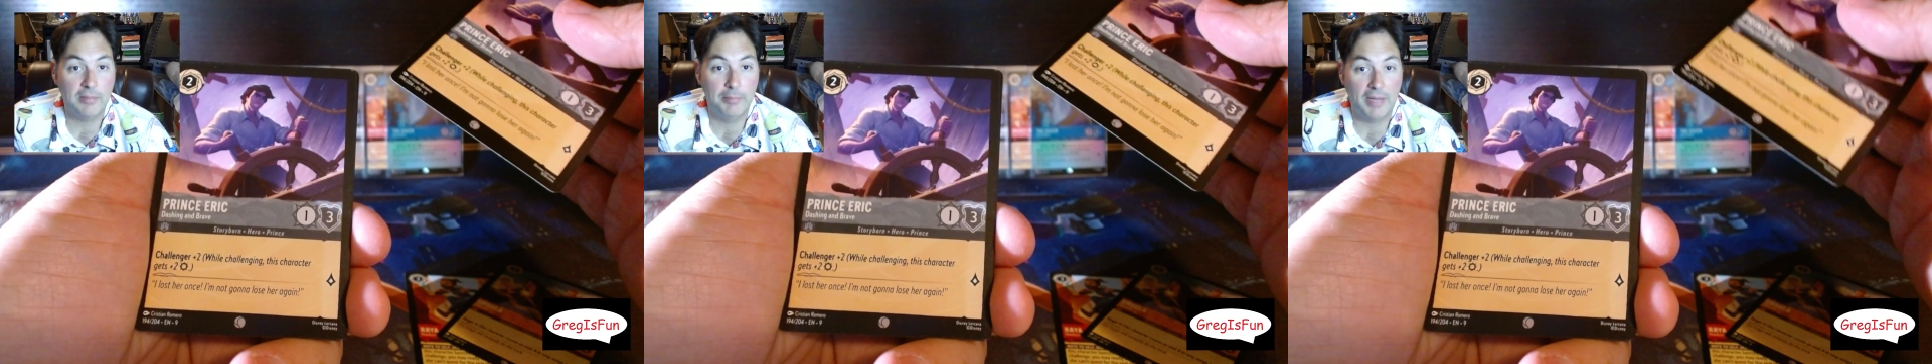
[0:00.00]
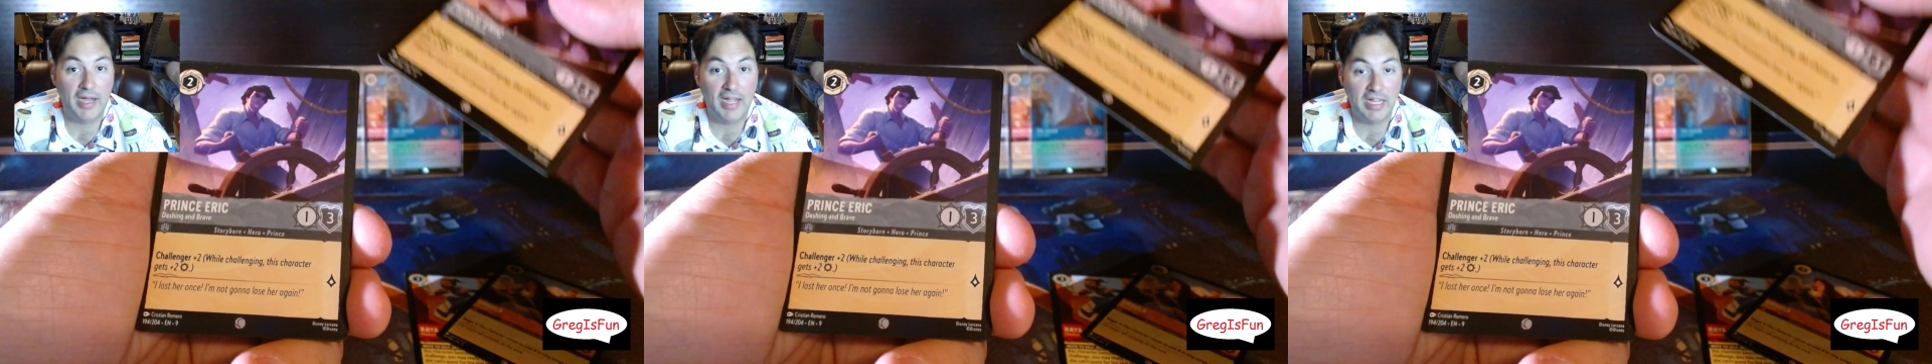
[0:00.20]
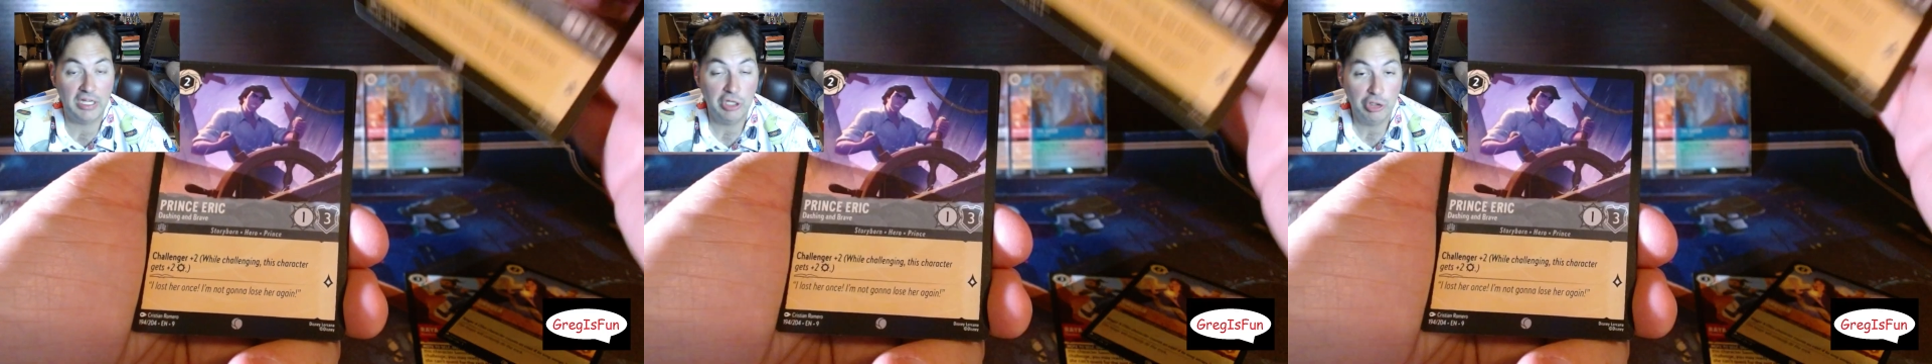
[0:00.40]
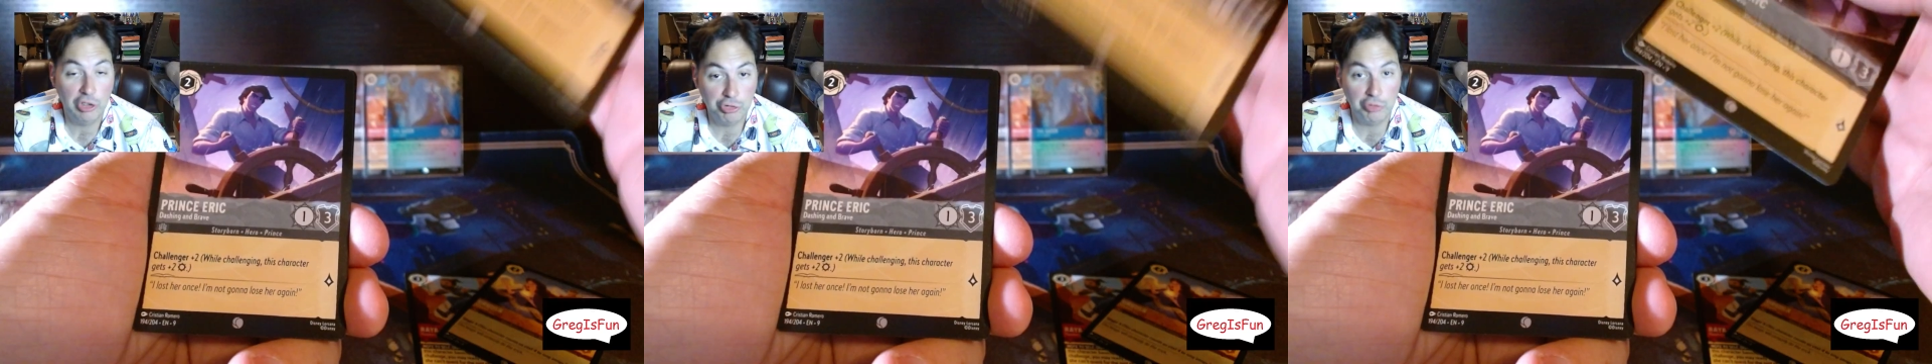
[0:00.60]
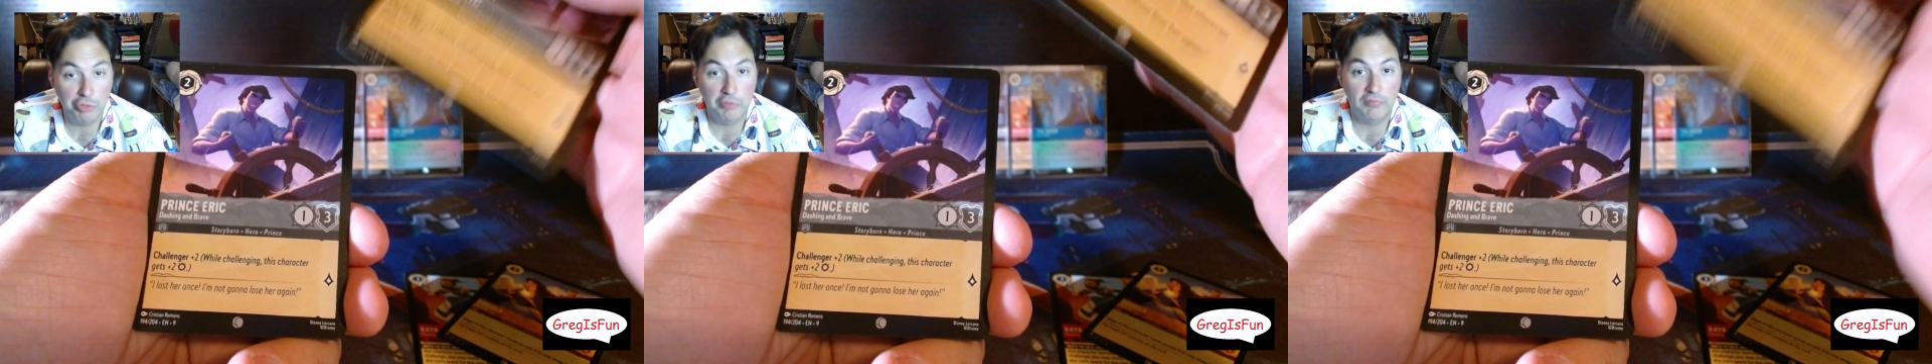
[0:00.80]
by
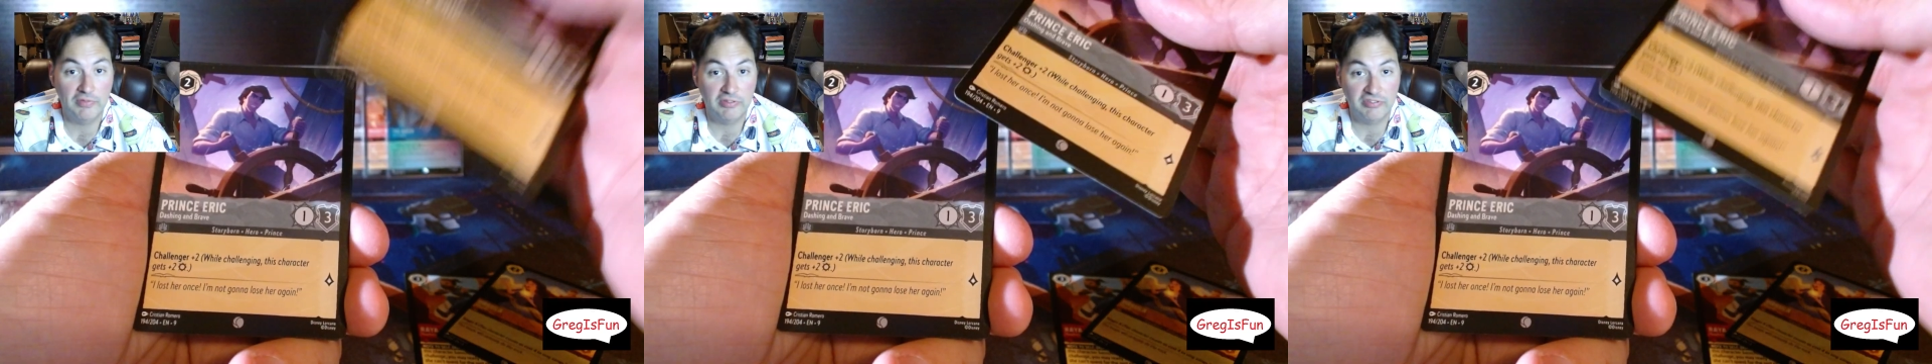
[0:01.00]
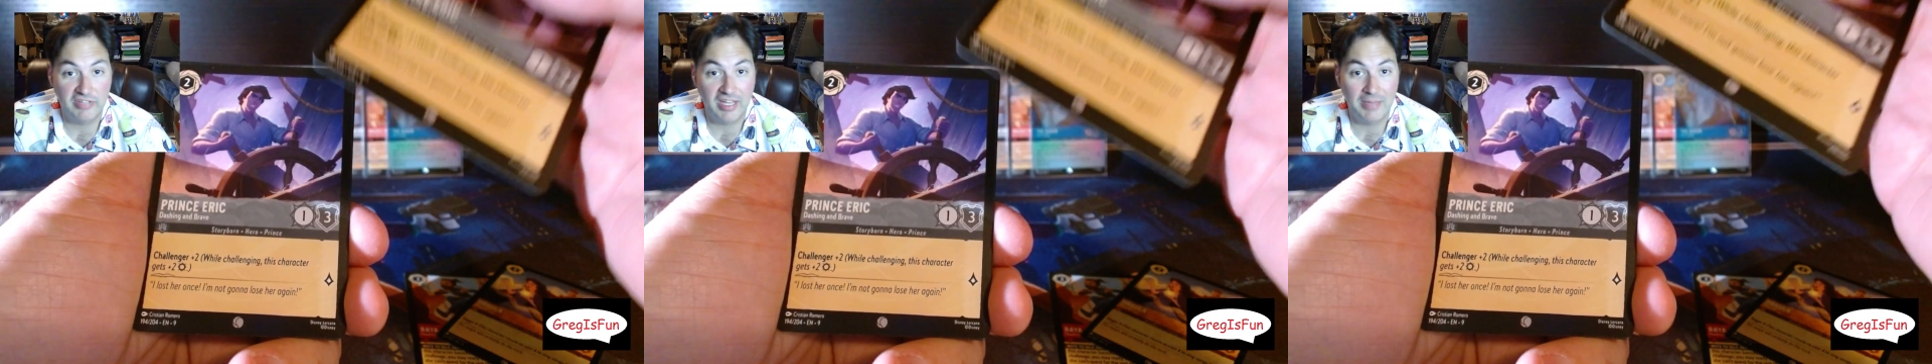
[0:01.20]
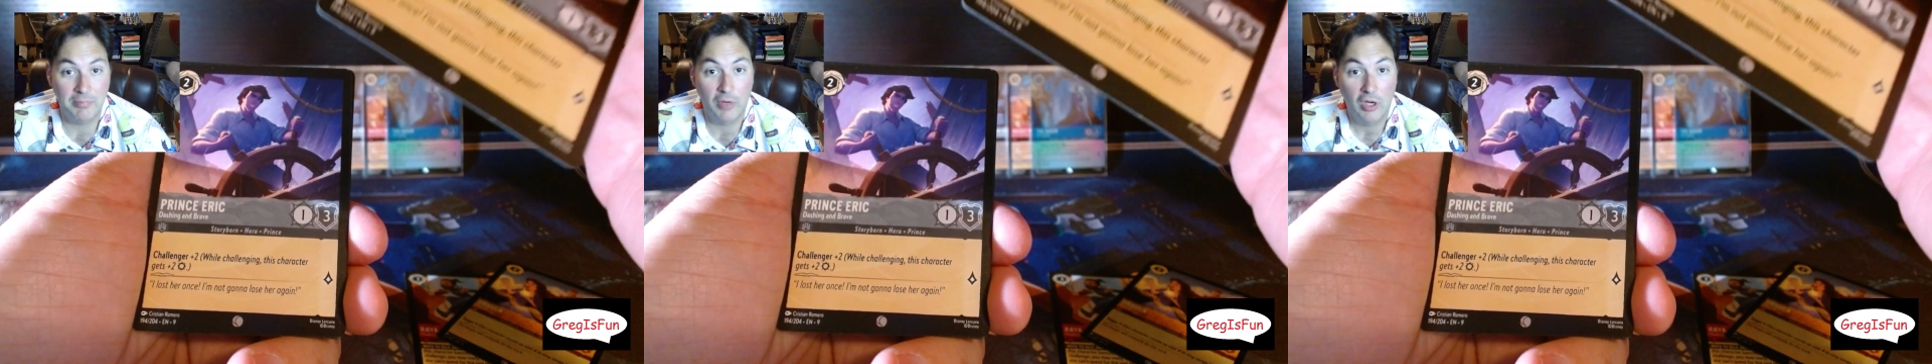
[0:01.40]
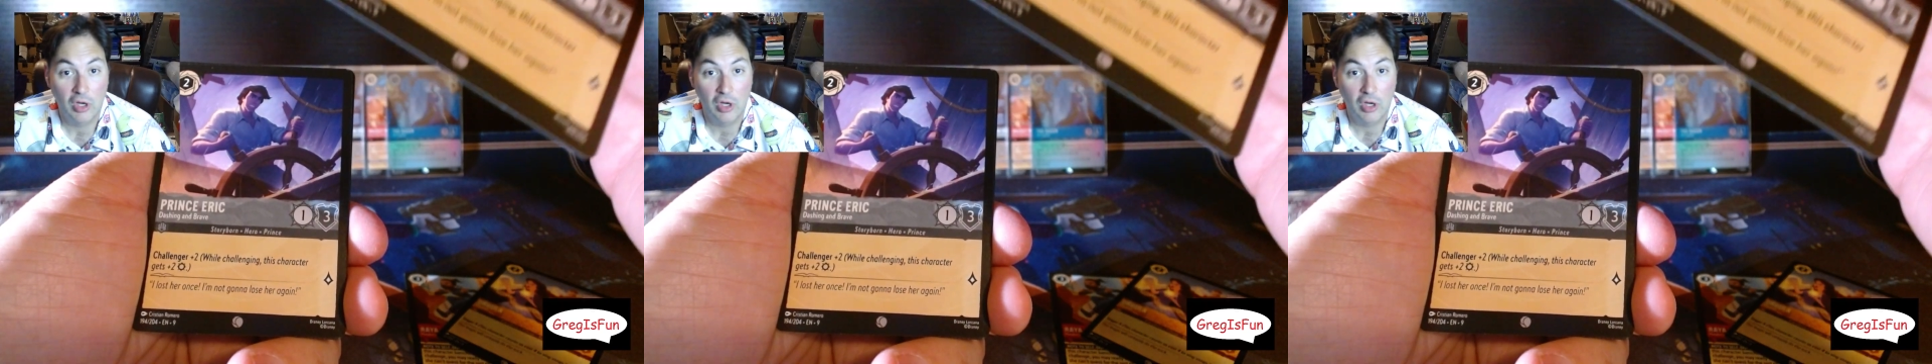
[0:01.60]
2 of the same